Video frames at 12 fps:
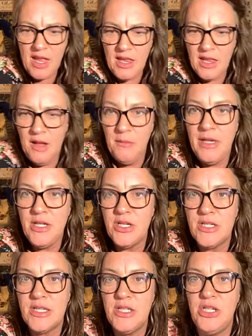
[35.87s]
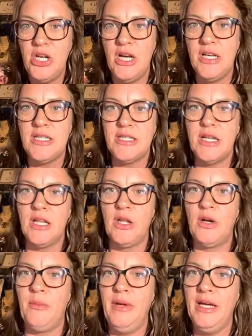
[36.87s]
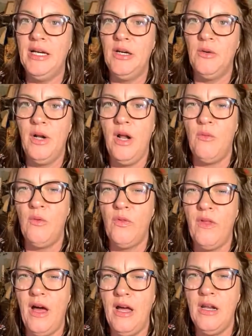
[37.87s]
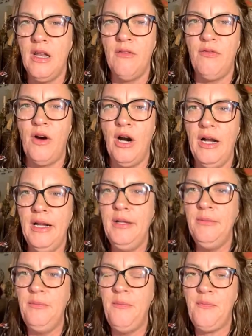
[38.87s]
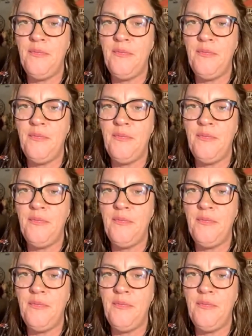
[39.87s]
Let me just adjust a little bit. We don't want that in the frame.